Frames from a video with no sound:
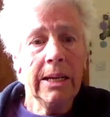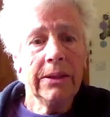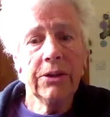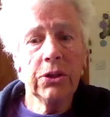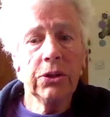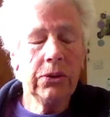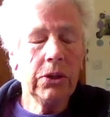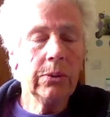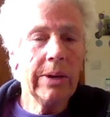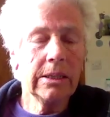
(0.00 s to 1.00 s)
There are 2
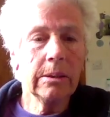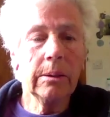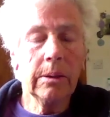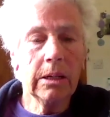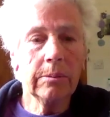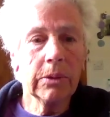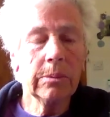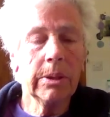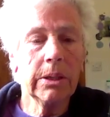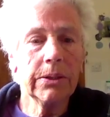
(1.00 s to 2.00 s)
US
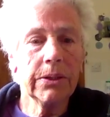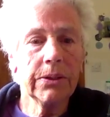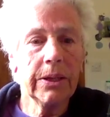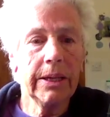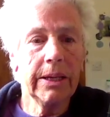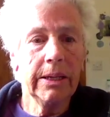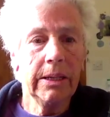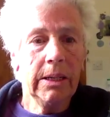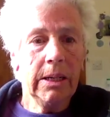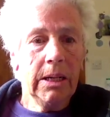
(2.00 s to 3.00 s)
commanders there.
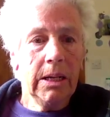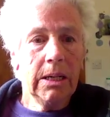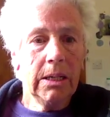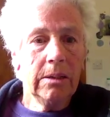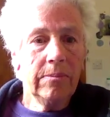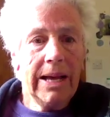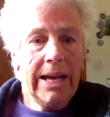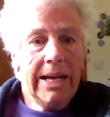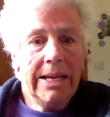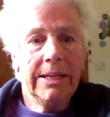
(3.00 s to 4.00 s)

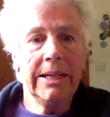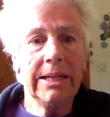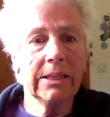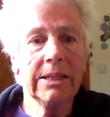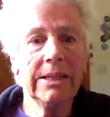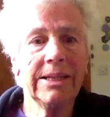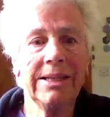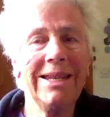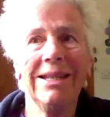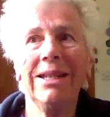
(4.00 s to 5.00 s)
And it's
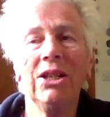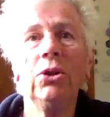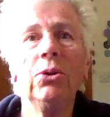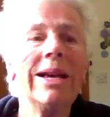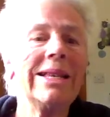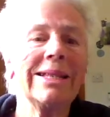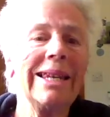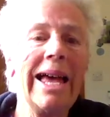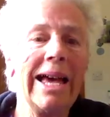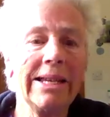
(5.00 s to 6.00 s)
considered US
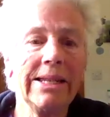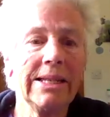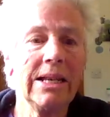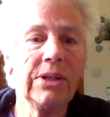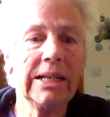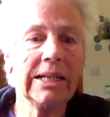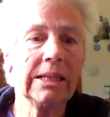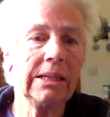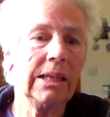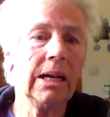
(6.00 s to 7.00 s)
land. There's even a
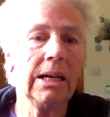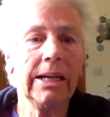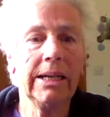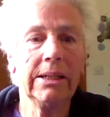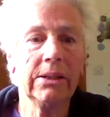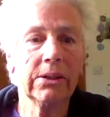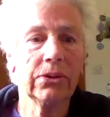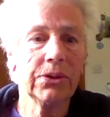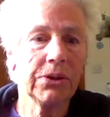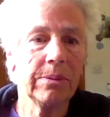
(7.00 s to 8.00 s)
little line
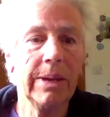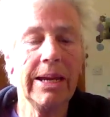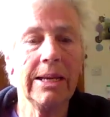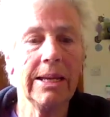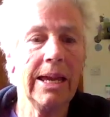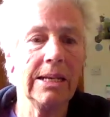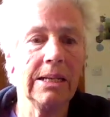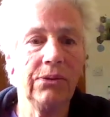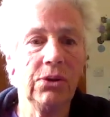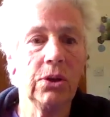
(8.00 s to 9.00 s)
across the main gate.
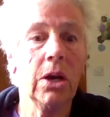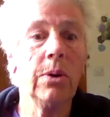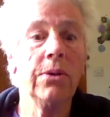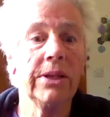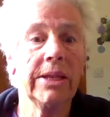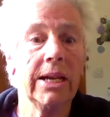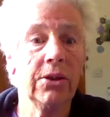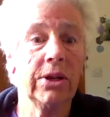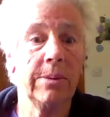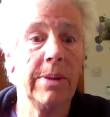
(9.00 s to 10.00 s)
And if you go over there,
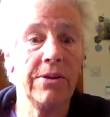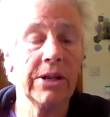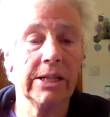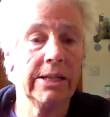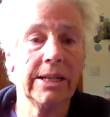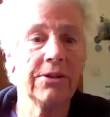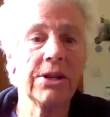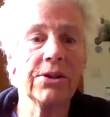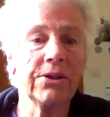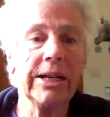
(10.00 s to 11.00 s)
you're in American
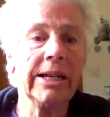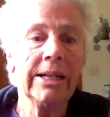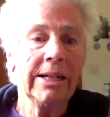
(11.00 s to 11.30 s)
territory.